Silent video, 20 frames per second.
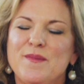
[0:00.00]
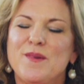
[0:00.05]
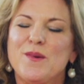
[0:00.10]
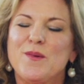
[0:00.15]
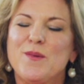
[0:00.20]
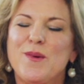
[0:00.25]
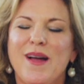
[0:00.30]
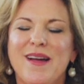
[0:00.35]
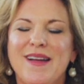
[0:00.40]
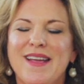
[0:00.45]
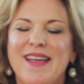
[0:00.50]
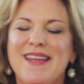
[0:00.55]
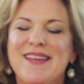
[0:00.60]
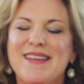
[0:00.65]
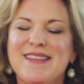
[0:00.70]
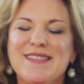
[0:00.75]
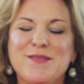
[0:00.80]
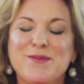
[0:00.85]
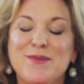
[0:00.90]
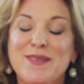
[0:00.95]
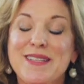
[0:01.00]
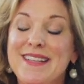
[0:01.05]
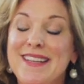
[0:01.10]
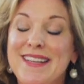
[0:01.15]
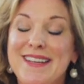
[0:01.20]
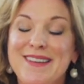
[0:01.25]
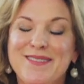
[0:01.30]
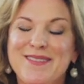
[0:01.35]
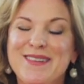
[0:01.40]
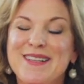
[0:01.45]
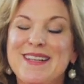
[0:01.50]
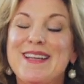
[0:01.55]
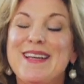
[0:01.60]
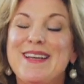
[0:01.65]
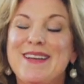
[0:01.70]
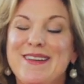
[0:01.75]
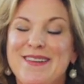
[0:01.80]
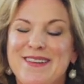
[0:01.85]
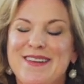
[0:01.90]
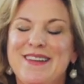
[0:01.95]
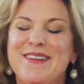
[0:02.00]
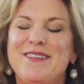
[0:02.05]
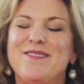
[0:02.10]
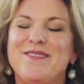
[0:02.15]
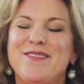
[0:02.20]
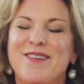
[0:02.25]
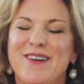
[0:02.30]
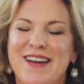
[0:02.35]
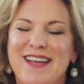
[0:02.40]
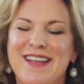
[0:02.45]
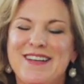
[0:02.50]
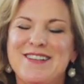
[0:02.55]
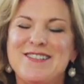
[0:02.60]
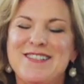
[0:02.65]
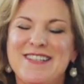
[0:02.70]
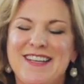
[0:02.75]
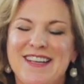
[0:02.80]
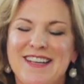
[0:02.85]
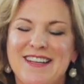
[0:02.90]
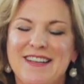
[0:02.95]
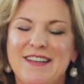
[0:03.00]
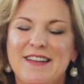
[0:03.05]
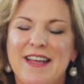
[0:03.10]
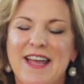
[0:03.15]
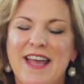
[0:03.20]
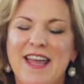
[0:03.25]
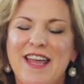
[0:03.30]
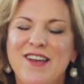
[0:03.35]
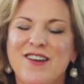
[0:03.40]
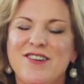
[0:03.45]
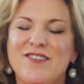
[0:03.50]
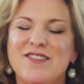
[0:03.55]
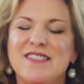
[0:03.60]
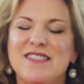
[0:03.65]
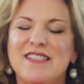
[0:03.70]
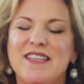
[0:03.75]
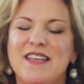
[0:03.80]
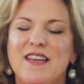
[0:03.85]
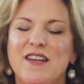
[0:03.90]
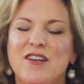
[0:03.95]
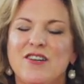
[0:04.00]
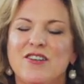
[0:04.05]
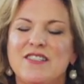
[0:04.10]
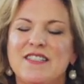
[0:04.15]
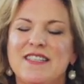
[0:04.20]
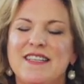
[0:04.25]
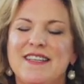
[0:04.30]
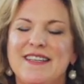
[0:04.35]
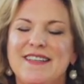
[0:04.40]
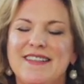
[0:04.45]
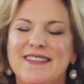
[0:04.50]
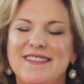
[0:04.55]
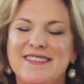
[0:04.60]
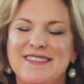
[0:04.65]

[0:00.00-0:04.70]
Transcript: Rocking is really, really good for energy. It anchors the energy.